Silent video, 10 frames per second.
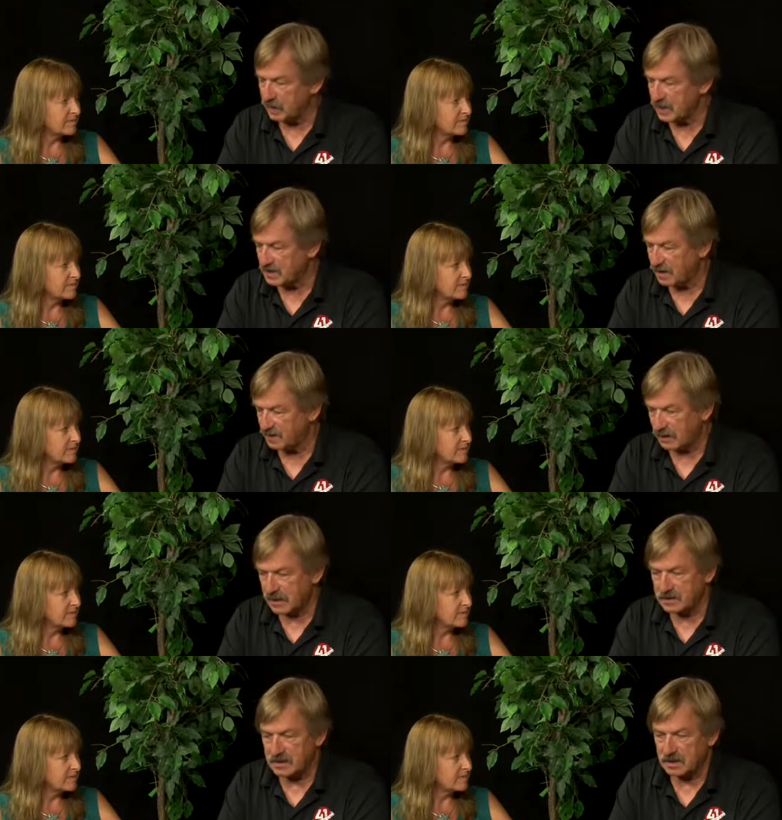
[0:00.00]
Speaker 1: and myself have
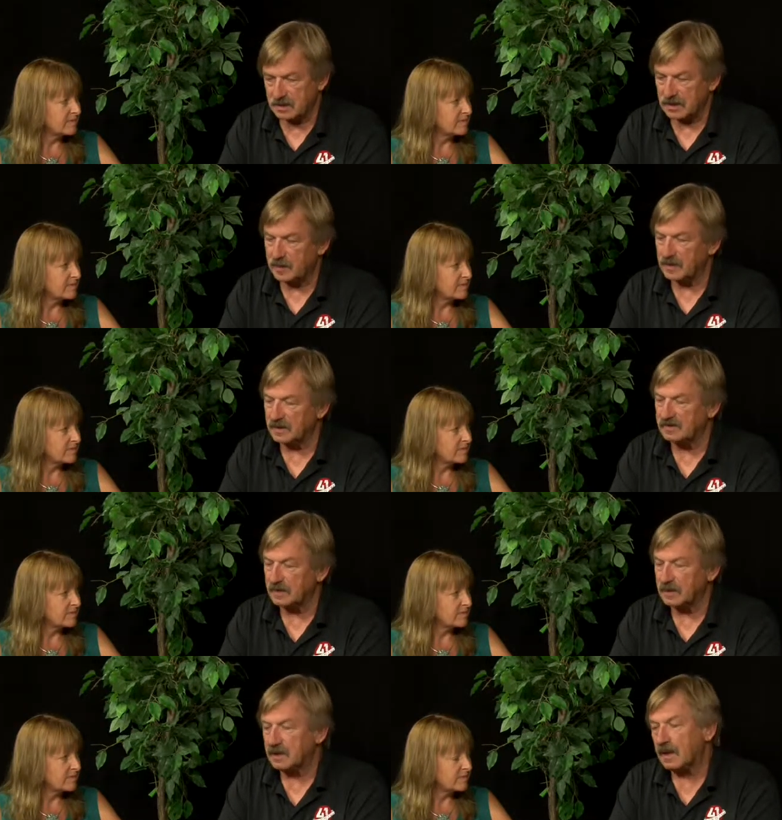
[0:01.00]
got uh, a couple of uh,
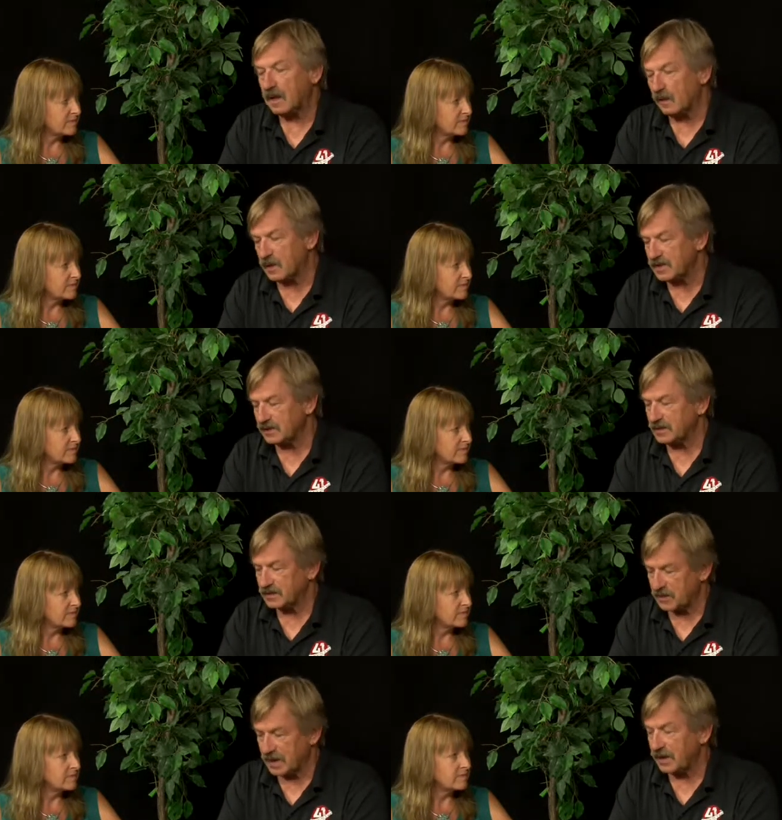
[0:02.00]
a washer and a
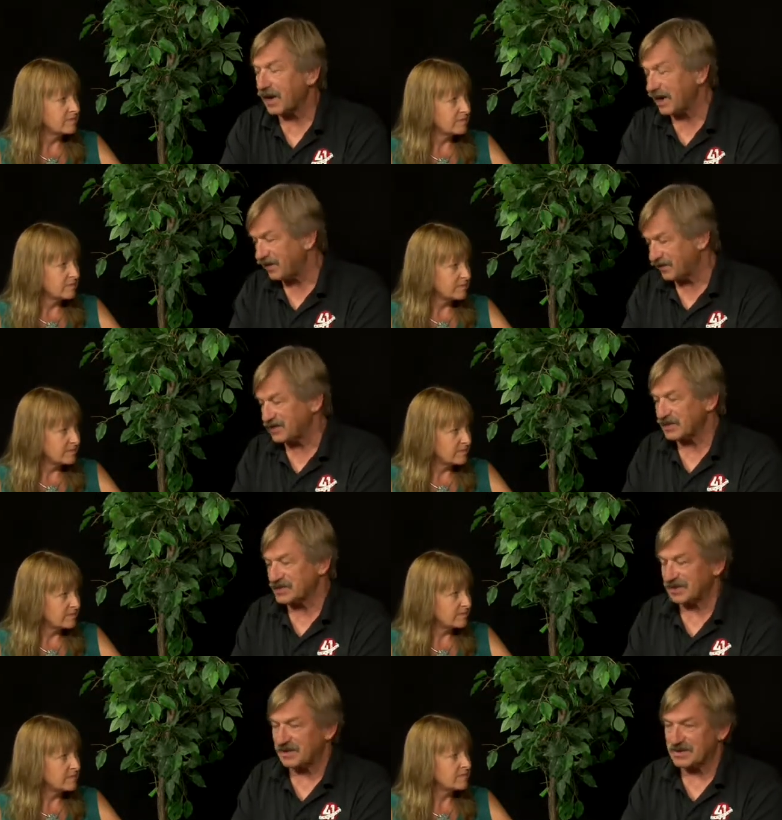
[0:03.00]
dryer high efficiency
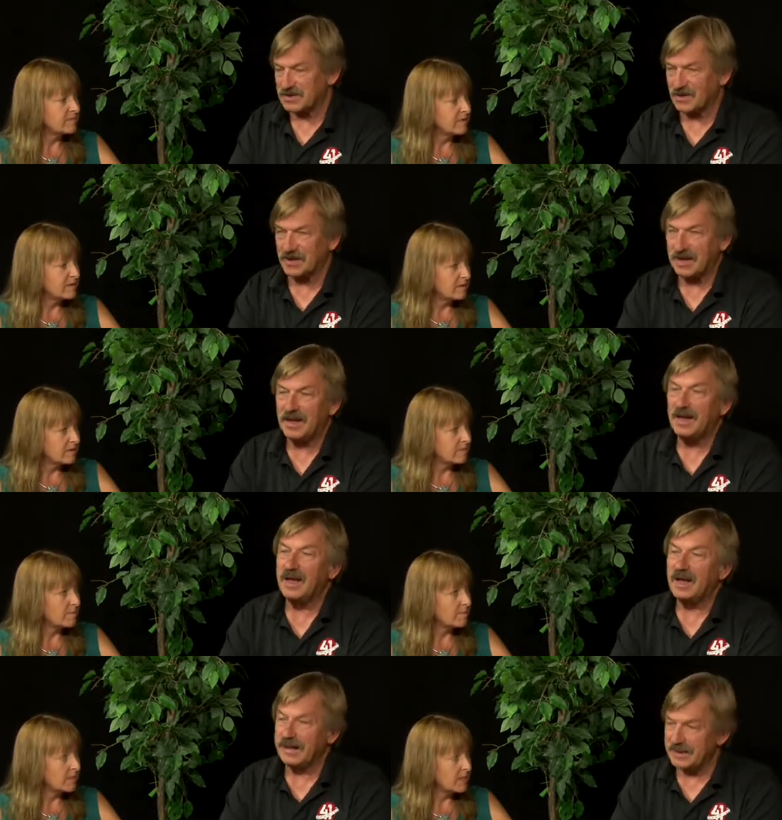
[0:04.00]
also,
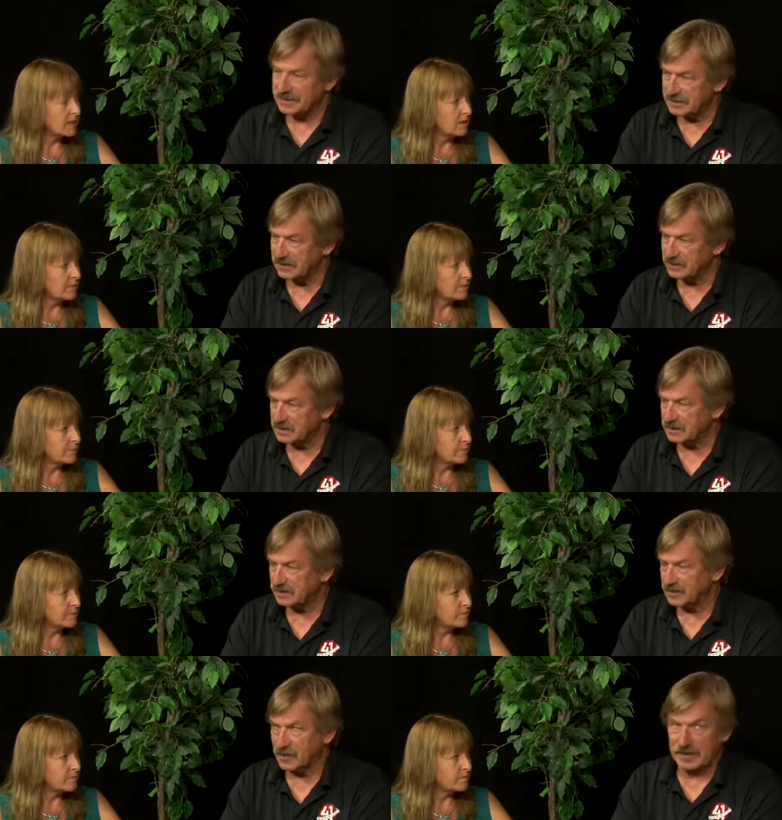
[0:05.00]
and it was it
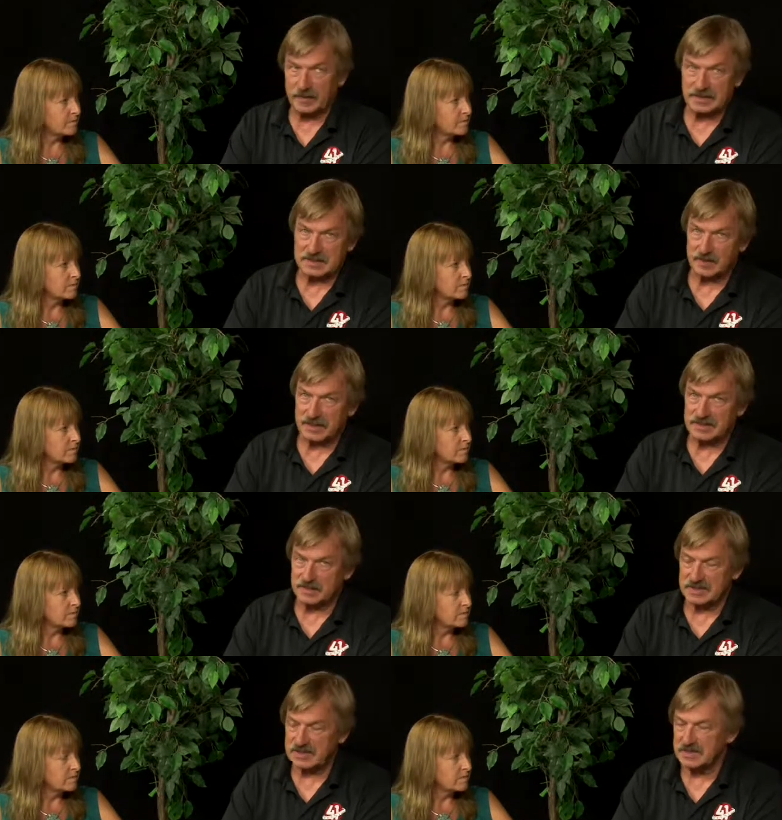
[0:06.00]
was made by somebody else but
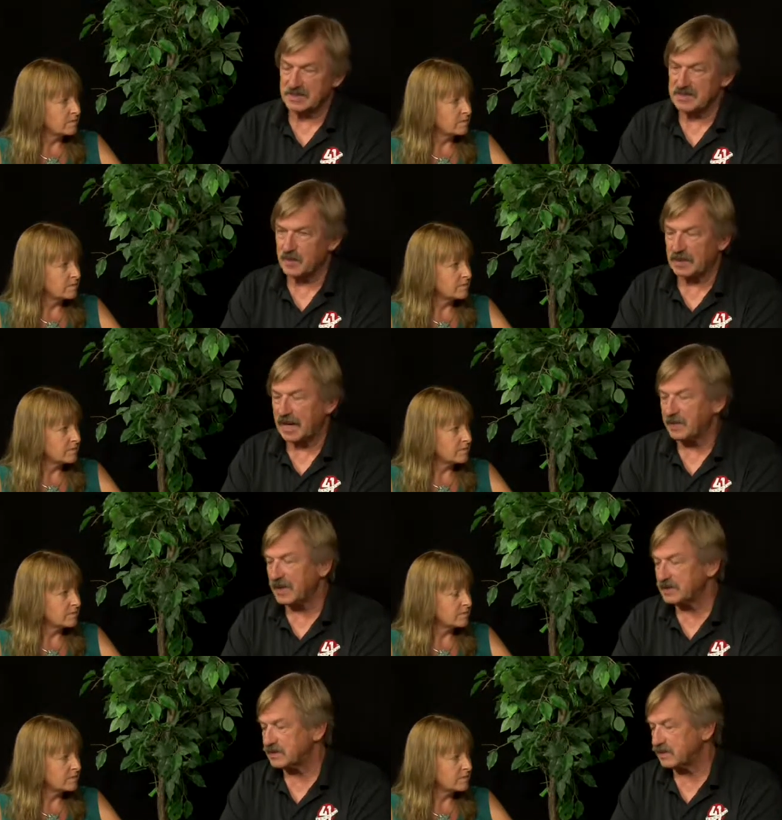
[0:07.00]
Sears but I made
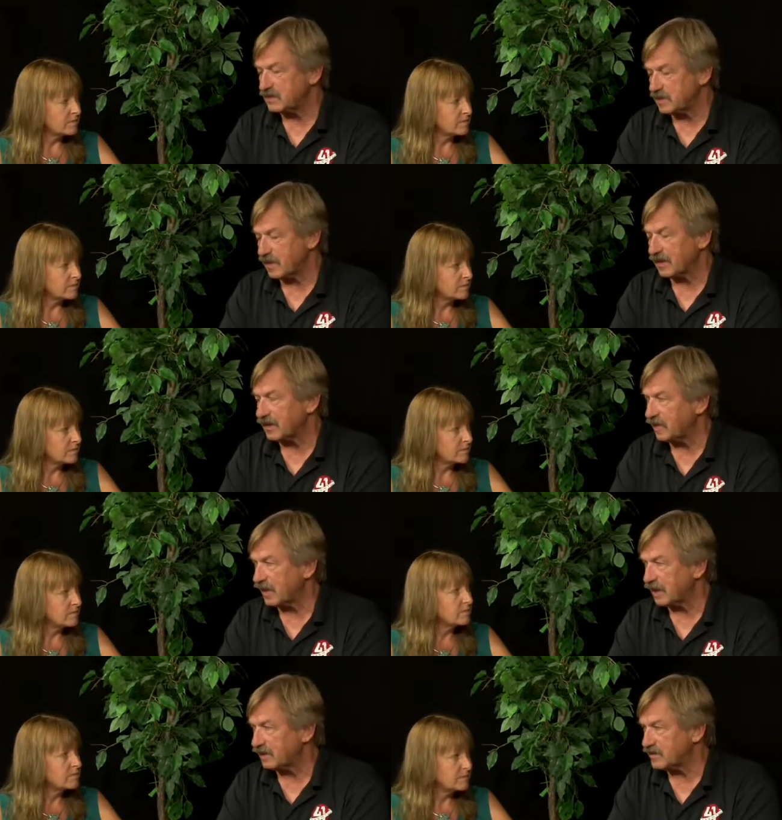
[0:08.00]
sure it was American
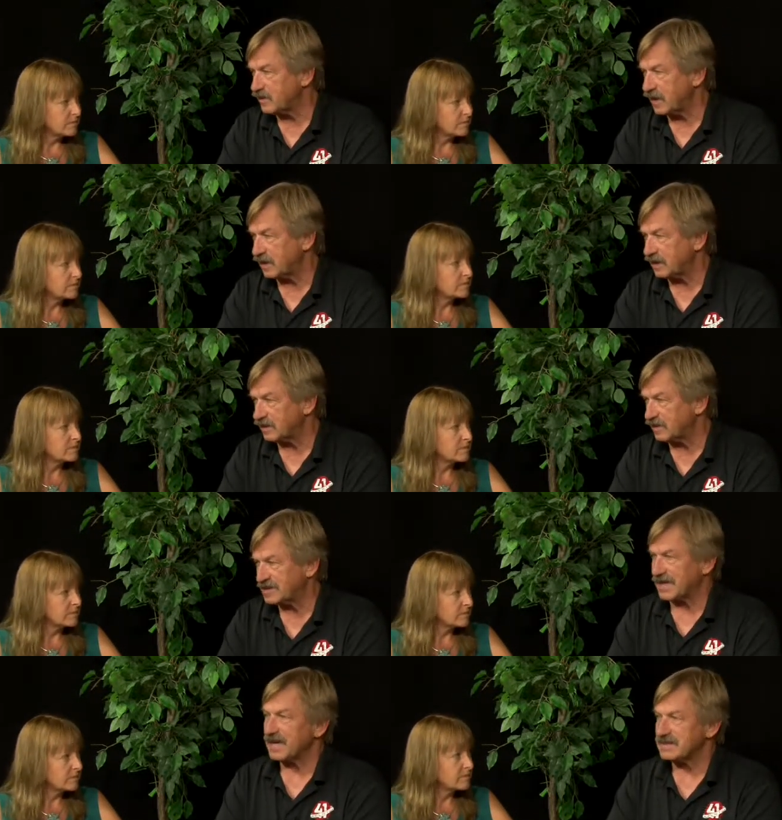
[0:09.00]
made it was made in
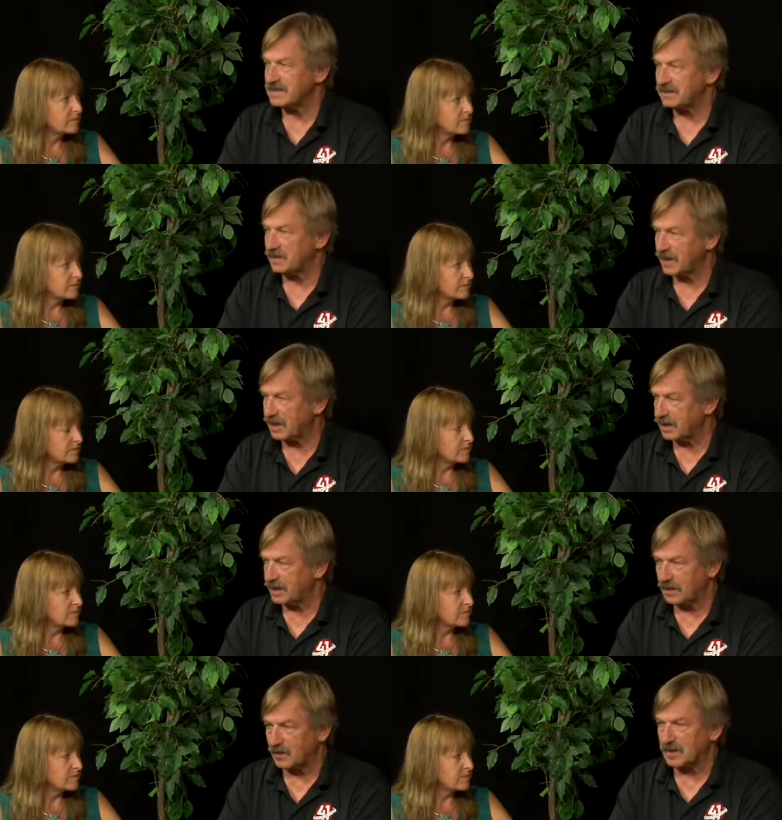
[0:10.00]
Wisconsin by uh,
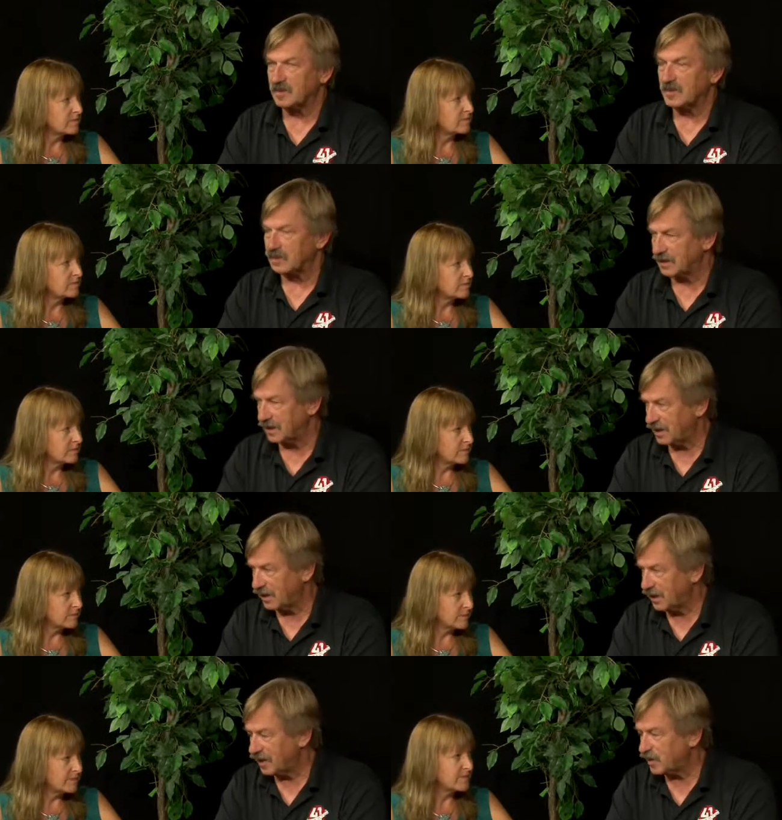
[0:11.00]
Whirlpool,
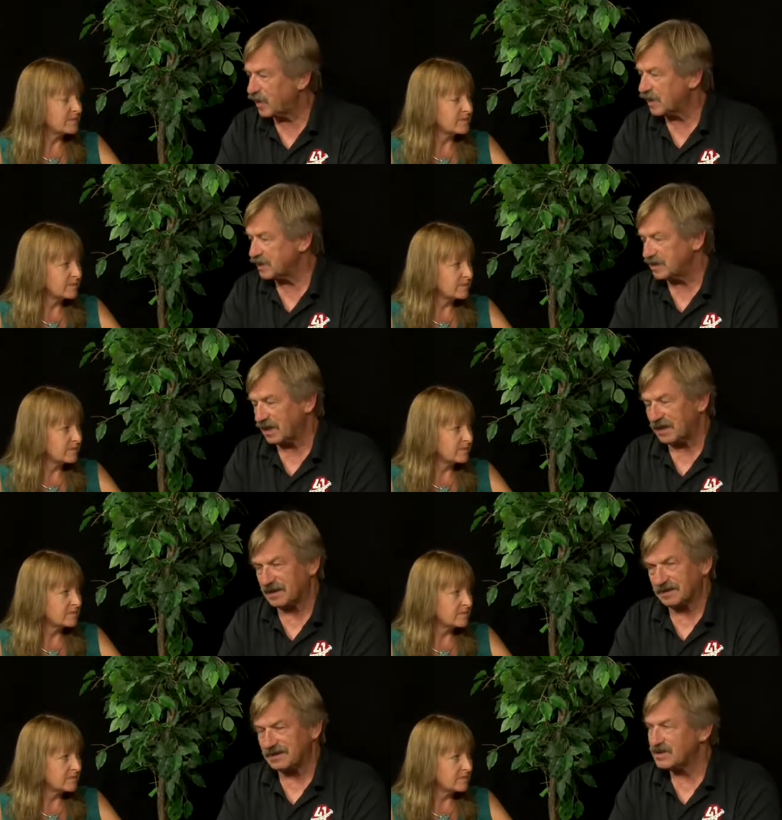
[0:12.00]
mm-hmm. but uh,
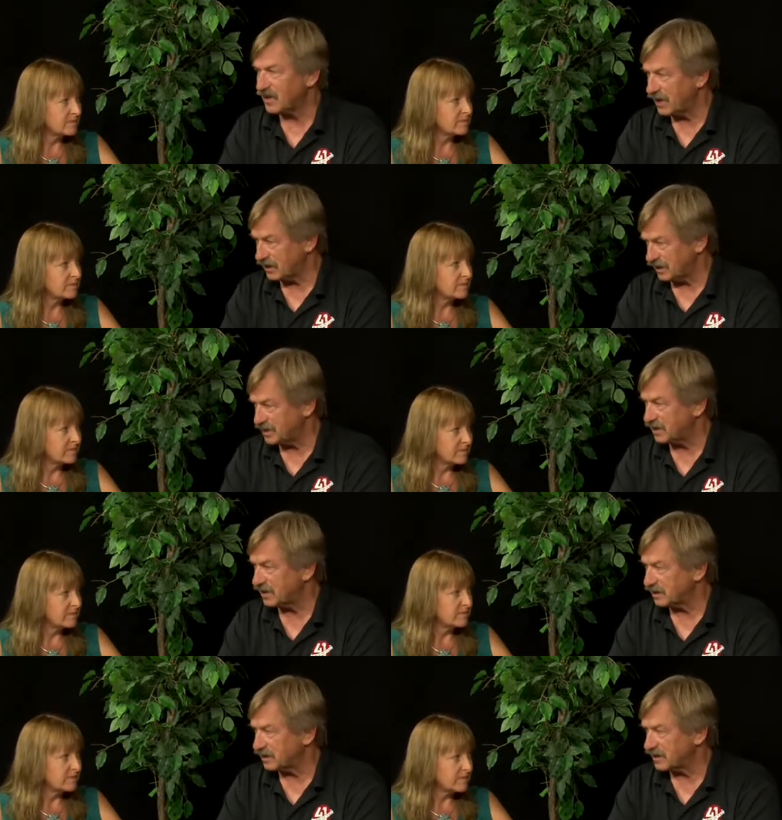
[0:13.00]
it's great that uh,
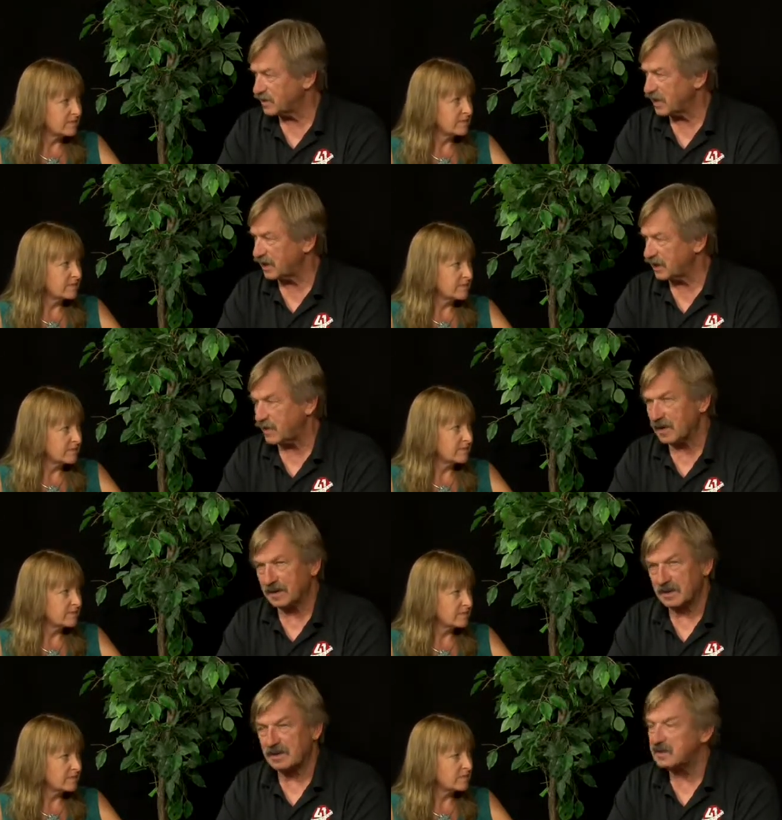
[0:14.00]
it's made in
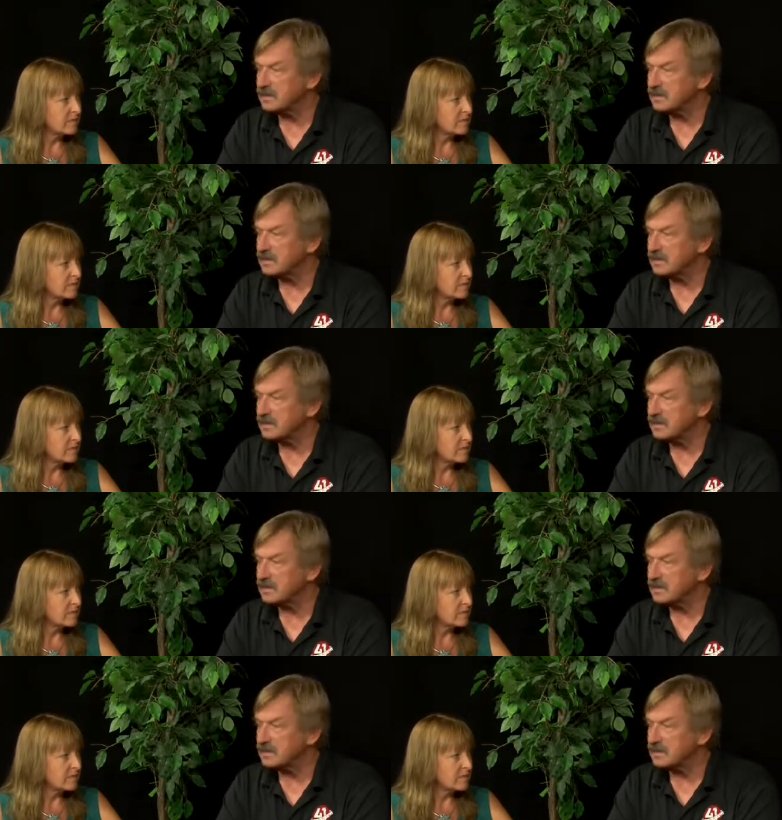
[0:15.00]
America